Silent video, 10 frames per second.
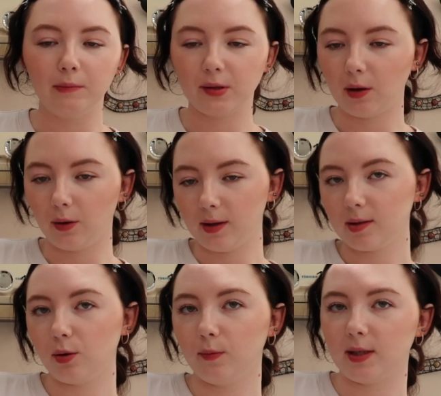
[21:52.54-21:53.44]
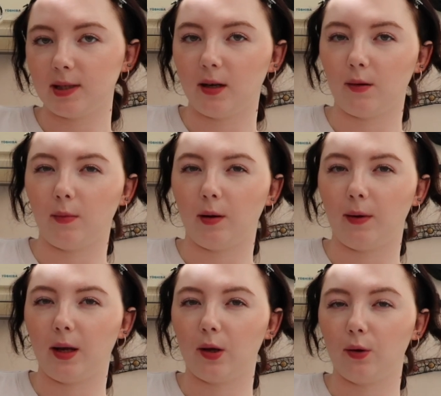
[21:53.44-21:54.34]
So that's almost the end of my
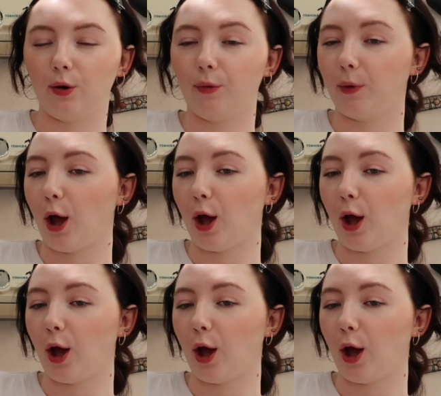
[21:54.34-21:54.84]
makeup.